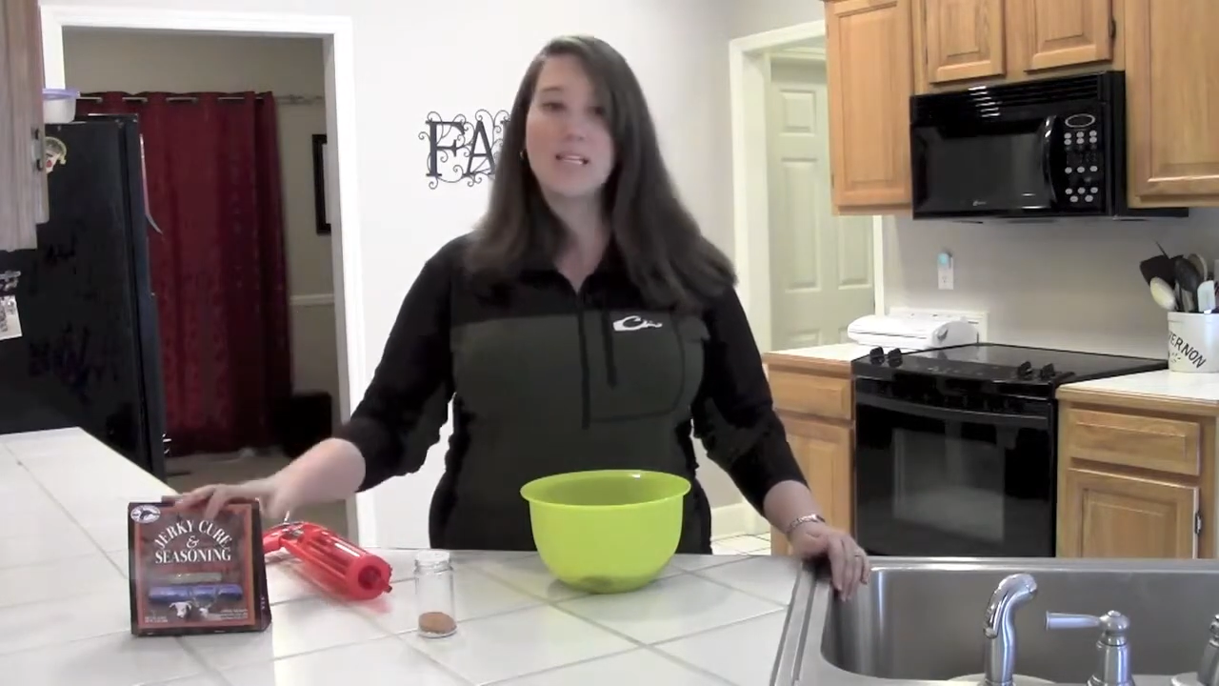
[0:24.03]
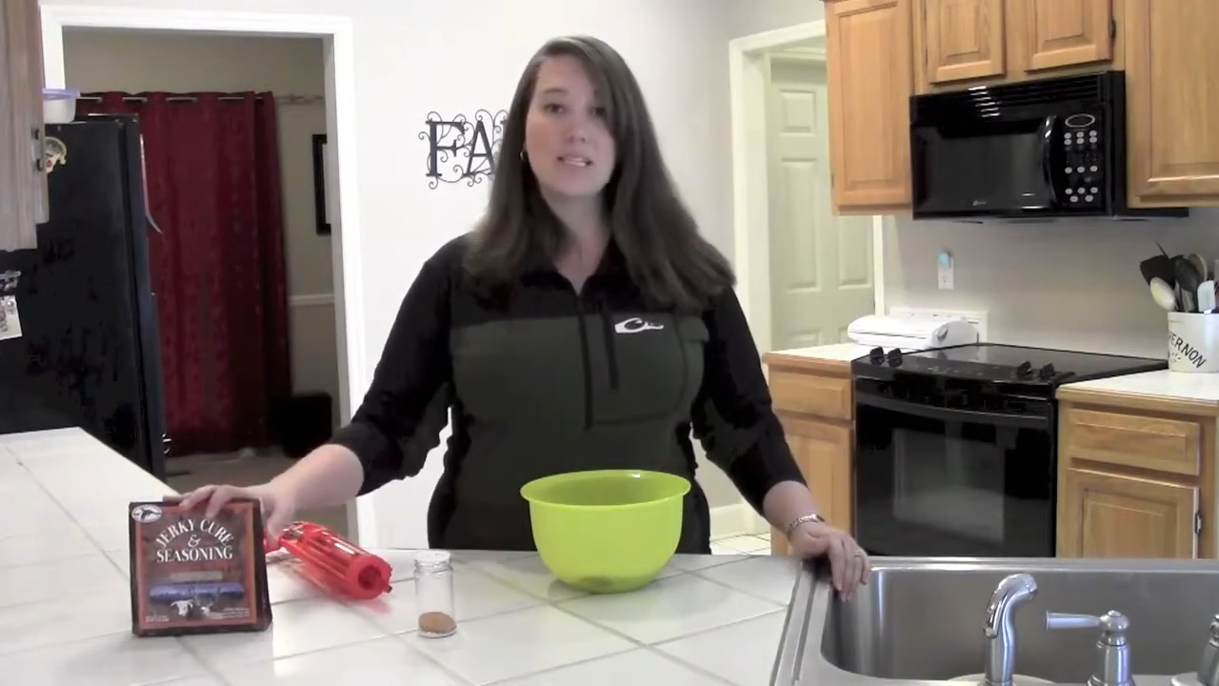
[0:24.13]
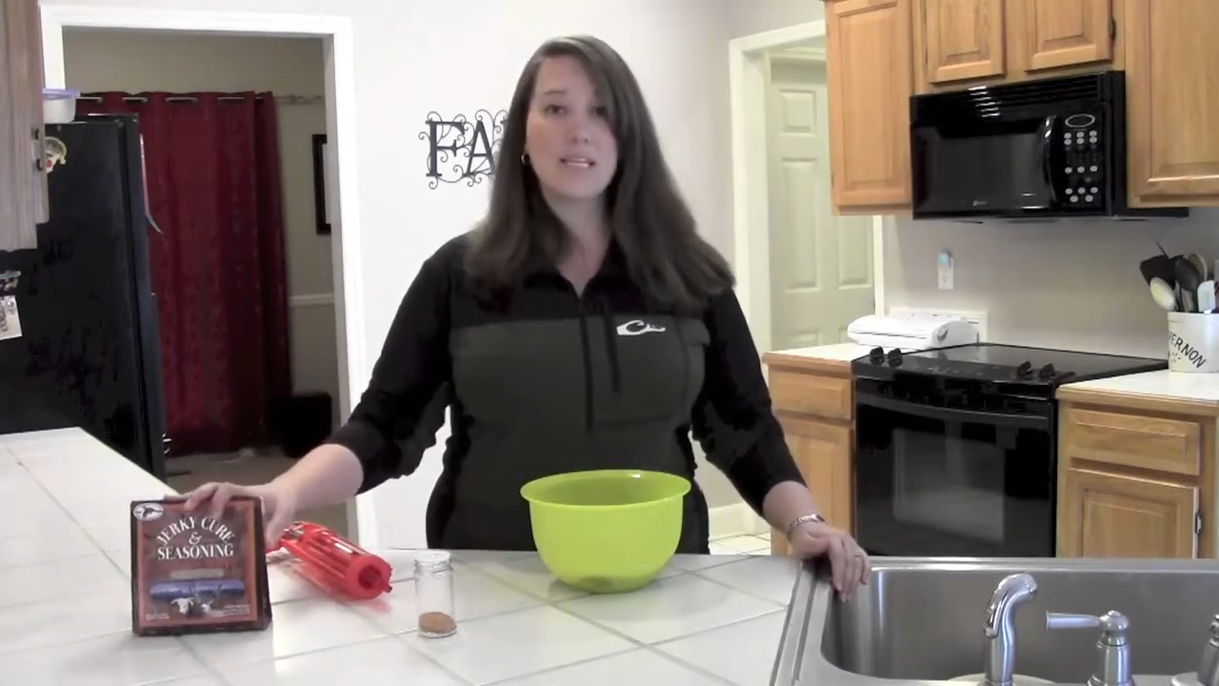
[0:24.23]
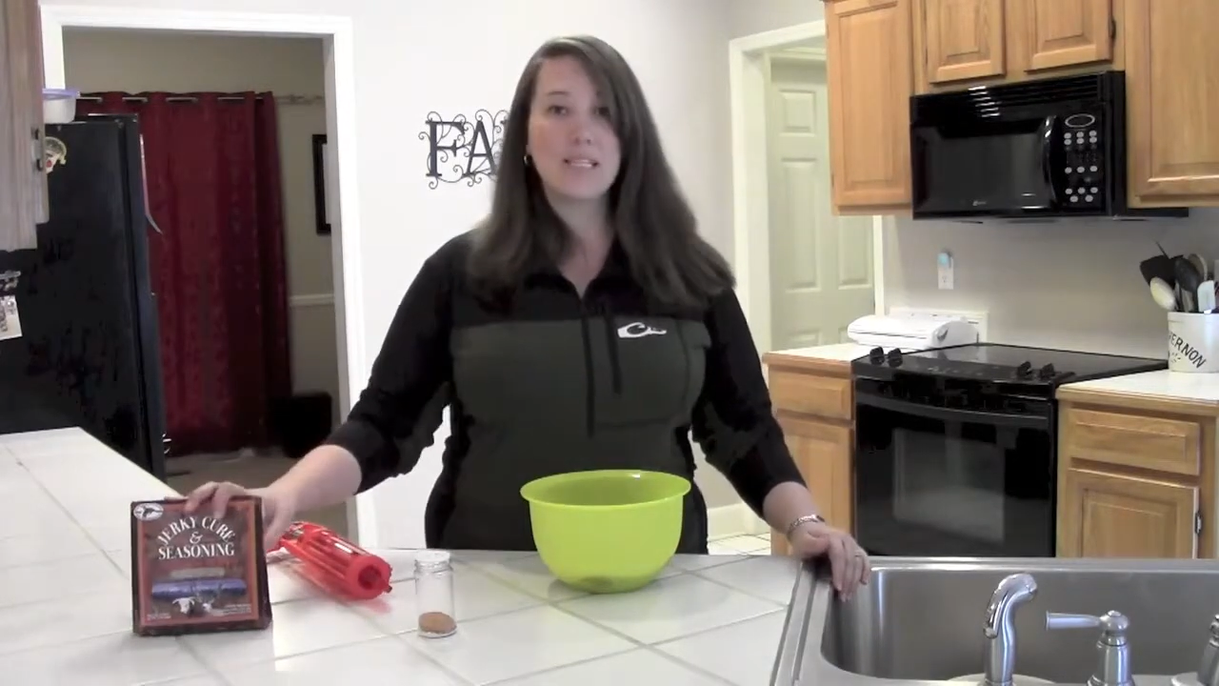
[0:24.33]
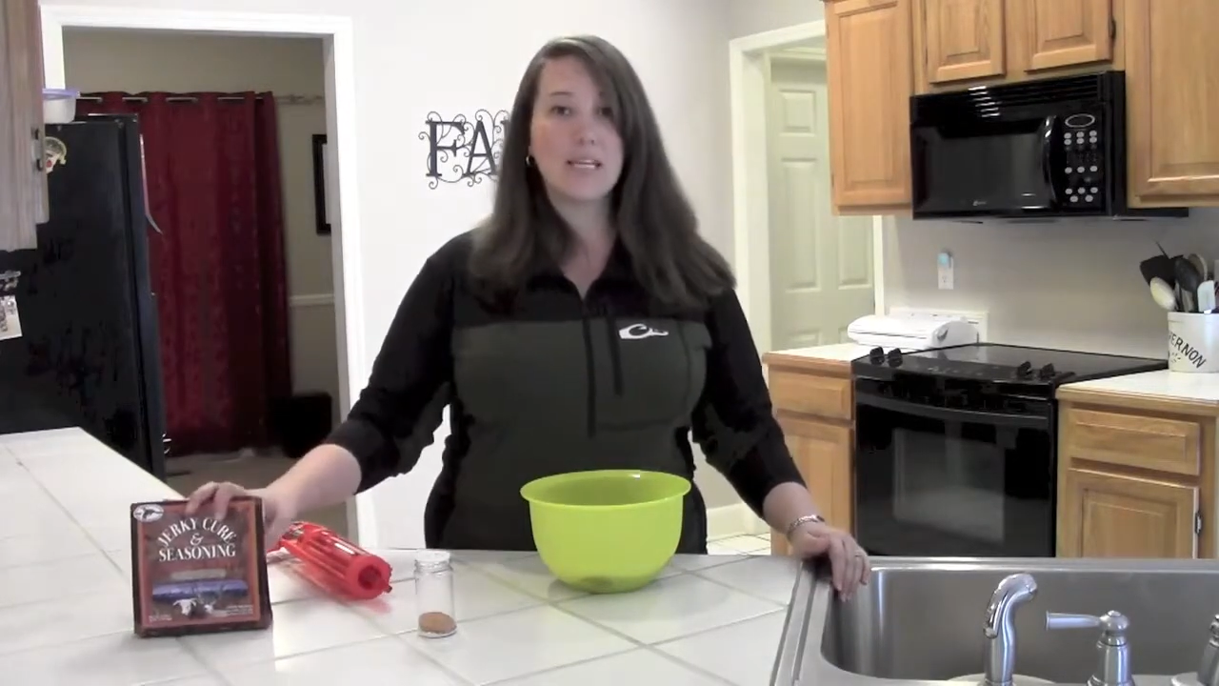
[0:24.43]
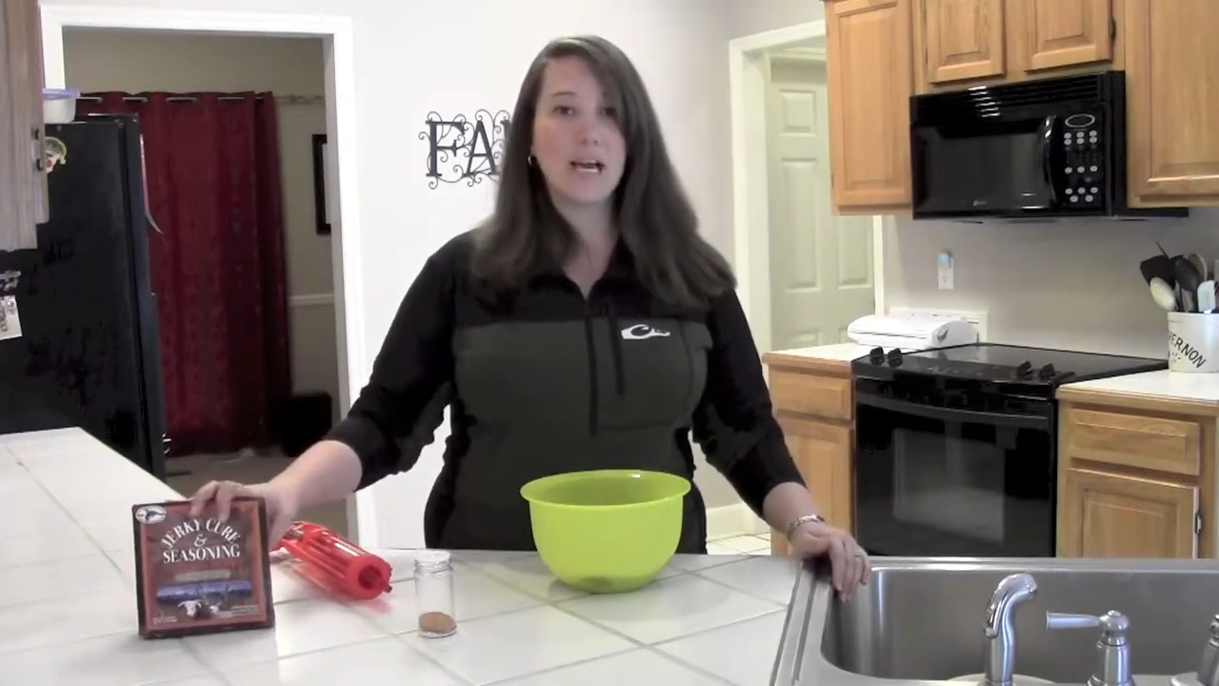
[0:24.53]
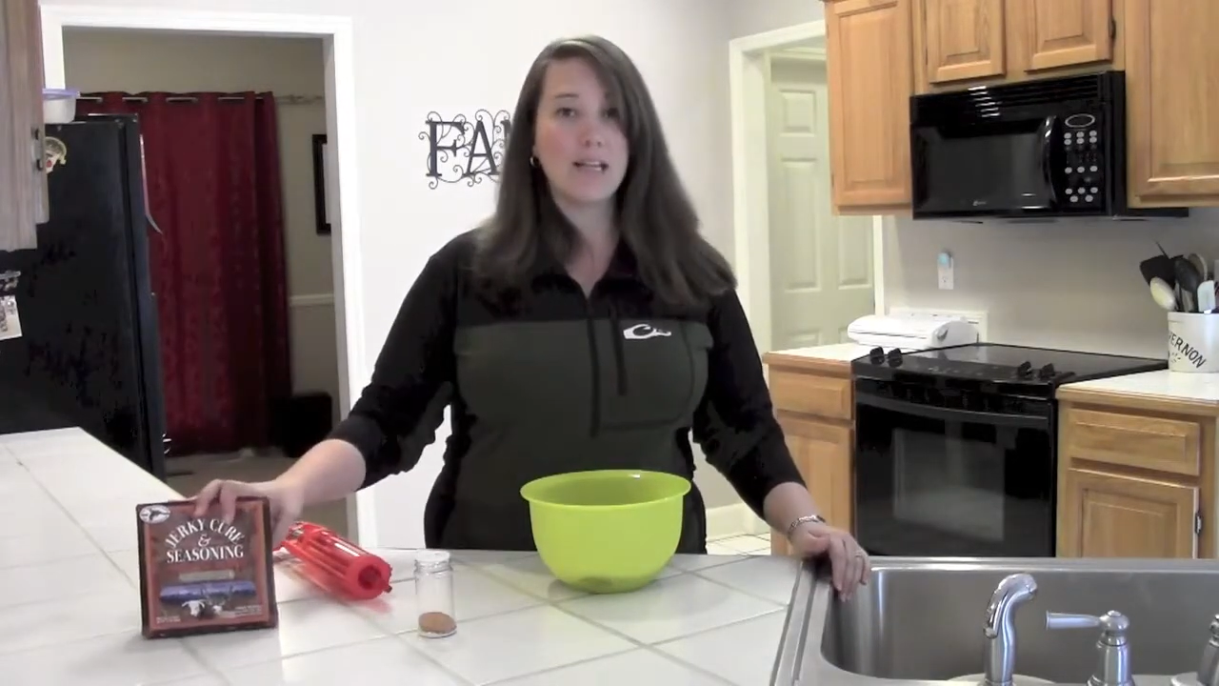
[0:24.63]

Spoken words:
of seasoning.